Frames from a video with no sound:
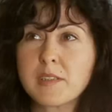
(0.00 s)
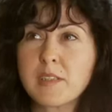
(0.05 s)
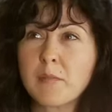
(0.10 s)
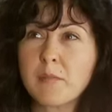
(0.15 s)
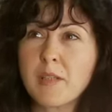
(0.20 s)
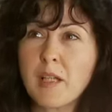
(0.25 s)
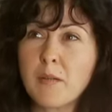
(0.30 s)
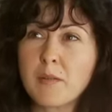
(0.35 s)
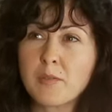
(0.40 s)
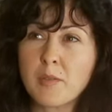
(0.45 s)

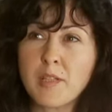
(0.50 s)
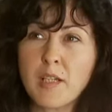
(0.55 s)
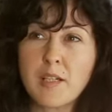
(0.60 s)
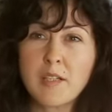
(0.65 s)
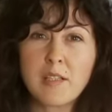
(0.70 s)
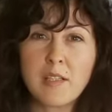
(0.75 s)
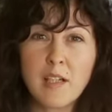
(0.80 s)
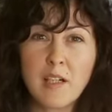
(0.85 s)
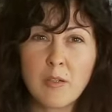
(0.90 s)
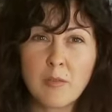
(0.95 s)
Sometimes when I
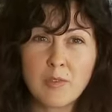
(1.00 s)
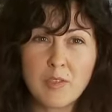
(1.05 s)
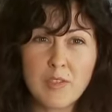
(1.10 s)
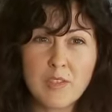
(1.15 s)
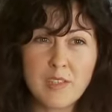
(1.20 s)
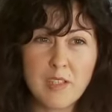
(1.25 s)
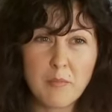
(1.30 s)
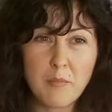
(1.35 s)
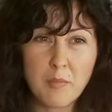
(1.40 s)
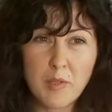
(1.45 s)
encounter
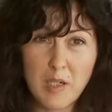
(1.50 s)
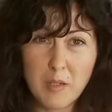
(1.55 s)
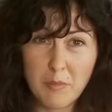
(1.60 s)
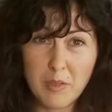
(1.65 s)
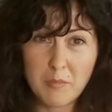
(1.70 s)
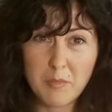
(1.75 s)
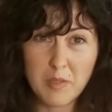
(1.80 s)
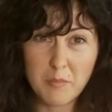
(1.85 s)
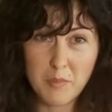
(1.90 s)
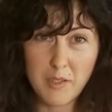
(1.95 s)
some
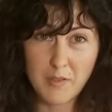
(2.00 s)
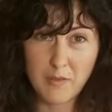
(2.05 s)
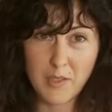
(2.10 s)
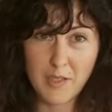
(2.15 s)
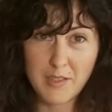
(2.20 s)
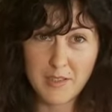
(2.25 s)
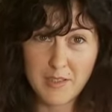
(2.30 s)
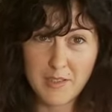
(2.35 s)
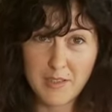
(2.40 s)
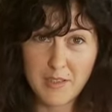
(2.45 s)
problem in my
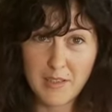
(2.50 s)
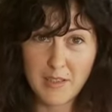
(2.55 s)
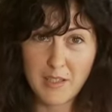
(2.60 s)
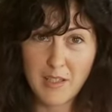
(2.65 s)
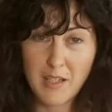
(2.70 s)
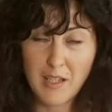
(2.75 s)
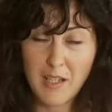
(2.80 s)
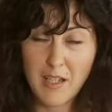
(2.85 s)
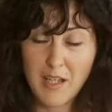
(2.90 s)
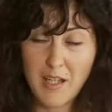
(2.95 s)
writing
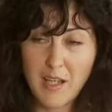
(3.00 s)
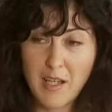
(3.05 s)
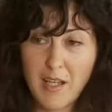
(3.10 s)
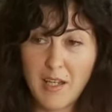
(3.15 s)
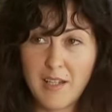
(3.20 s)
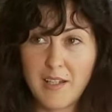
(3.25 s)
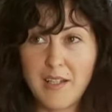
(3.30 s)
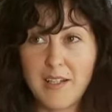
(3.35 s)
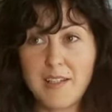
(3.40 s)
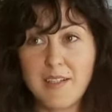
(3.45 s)

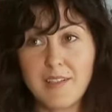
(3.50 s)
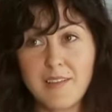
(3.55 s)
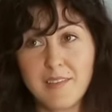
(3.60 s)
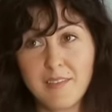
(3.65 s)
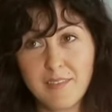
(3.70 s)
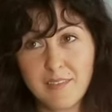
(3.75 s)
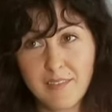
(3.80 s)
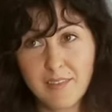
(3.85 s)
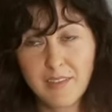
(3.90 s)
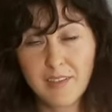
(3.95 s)
and I
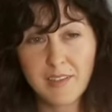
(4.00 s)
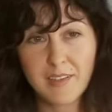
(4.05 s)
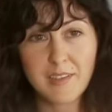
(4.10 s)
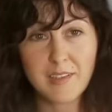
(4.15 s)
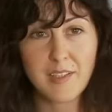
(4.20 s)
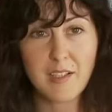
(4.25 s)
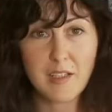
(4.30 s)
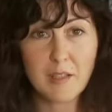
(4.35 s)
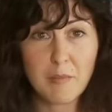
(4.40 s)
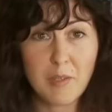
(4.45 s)

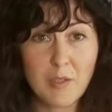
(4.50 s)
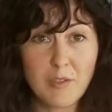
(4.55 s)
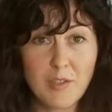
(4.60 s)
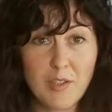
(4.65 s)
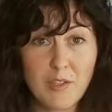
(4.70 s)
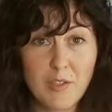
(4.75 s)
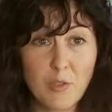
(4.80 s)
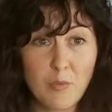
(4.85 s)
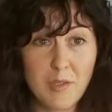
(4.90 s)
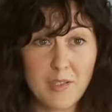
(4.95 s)
tell about
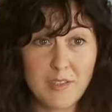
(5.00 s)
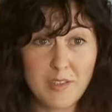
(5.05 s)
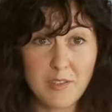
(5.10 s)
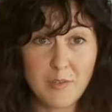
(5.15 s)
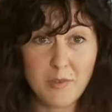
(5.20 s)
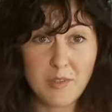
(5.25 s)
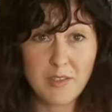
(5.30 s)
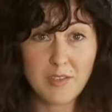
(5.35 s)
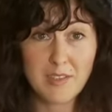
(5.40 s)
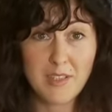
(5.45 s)
it to my
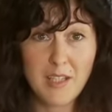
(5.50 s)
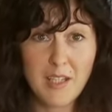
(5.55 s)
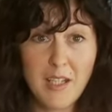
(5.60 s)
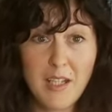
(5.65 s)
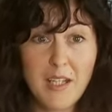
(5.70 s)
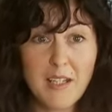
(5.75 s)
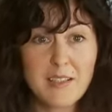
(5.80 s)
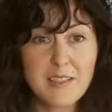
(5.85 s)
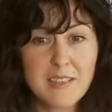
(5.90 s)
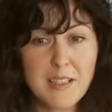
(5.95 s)
students,
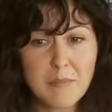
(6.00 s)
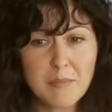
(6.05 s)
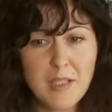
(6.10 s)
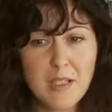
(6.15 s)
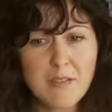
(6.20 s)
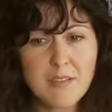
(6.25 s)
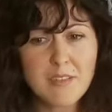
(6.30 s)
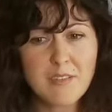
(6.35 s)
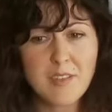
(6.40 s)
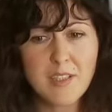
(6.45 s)
and
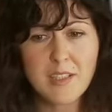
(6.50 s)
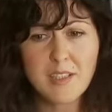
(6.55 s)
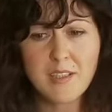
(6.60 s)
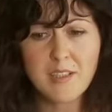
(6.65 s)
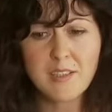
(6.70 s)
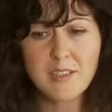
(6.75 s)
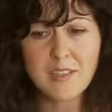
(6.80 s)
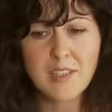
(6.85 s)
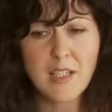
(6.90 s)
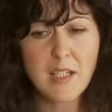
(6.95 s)
sometimes
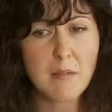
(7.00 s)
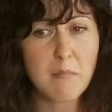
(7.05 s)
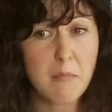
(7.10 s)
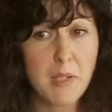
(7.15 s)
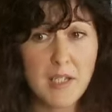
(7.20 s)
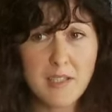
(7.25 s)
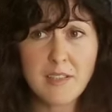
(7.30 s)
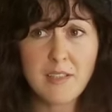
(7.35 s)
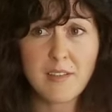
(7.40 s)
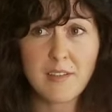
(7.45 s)
they say
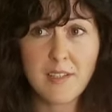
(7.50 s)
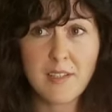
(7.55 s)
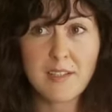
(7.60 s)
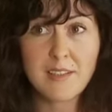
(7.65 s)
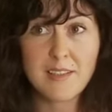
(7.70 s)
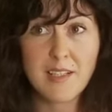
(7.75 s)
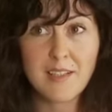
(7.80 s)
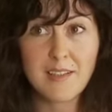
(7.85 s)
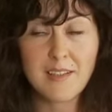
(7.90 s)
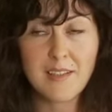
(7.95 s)
amazing
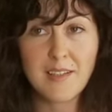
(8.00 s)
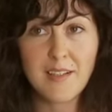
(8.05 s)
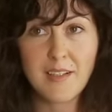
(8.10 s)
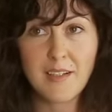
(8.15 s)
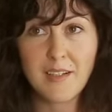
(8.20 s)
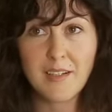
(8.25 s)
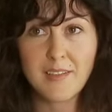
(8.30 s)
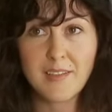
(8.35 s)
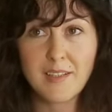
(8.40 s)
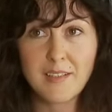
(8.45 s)
things that
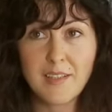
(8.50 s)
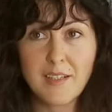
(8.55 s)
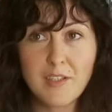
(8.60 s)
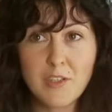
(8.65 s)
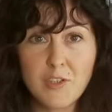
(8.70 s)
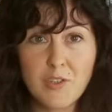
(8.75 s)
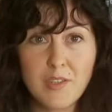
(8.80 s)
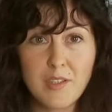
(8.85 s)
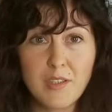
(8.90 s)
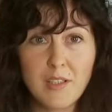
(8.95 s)
that
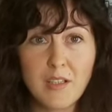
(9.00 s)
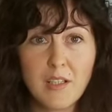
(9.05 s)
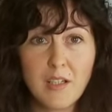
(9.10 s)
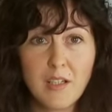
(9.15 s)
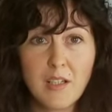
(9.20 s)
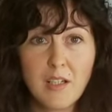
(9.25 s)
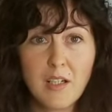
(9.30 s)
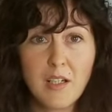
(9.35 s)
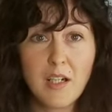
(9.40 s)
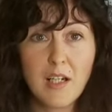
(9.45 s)
actually
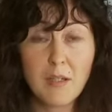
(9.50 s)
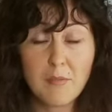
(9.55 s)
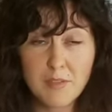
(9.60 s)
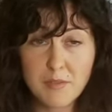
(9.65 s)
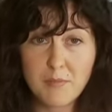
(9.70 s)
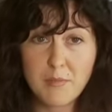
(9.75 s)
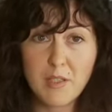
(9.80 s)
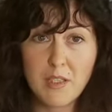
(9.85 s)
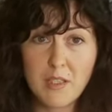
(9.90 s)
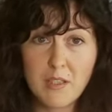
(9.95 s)

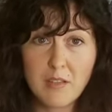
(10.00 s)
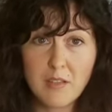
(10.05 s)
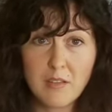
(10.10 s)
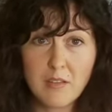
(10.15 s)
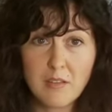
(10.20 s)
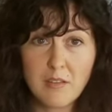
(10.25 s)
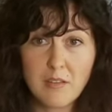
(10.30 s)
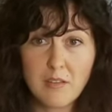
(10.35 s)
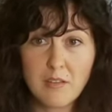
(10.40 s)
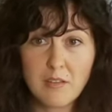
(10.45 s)
helps me
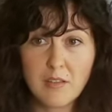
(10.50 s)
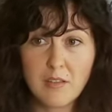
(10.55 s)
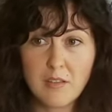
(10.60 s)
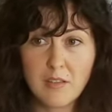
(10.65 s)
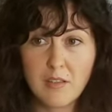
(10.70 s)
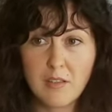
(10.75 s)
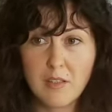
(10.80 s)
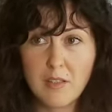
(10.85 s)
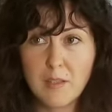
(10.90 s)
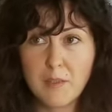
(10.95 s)

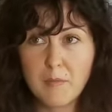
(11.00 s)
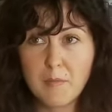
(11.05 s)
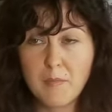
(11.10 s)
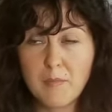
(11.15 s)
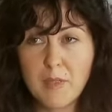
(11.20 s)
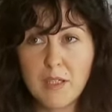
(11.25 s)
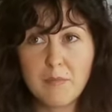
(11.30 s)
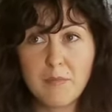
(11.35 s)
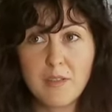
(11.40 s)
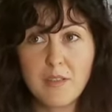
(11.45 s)

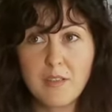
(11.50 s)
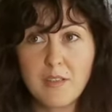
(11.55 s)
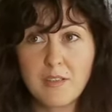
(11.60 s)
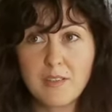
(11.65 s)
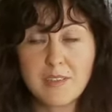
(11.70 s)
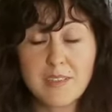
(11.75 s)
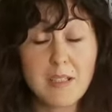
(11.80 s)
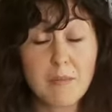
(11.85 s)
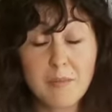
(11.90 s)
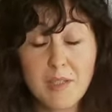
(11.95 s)
maybe
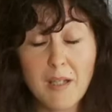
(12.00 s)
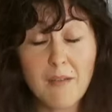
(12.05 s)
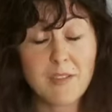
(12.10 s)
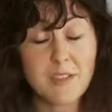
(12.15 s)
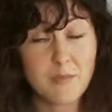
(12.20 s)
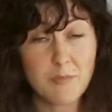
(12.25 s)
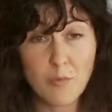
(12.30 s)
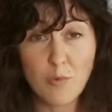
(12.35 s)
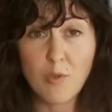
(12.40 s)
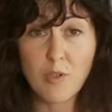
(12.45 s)

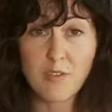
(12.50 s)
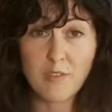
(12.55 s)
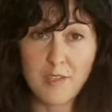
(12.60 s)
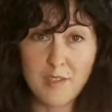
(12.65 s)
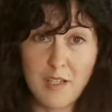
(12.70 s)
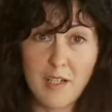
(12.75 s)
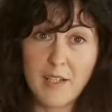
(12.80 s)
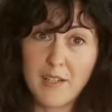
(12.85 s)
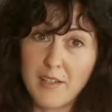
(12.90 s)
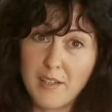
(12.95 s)
sometimes more
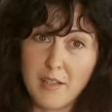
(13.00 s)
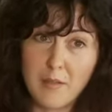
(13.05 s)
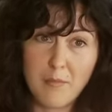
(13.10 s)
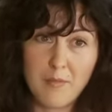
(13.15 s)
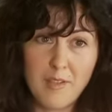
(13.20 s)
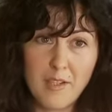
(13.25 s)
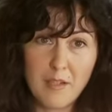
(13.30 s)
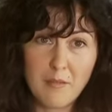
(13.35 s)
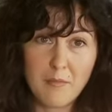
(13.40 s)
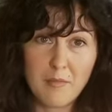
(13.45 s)
than I
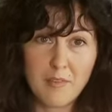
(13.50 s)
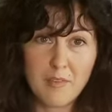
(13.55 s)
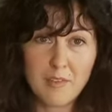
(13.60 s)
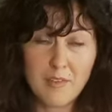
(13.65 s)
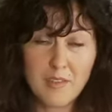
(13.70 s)
help them.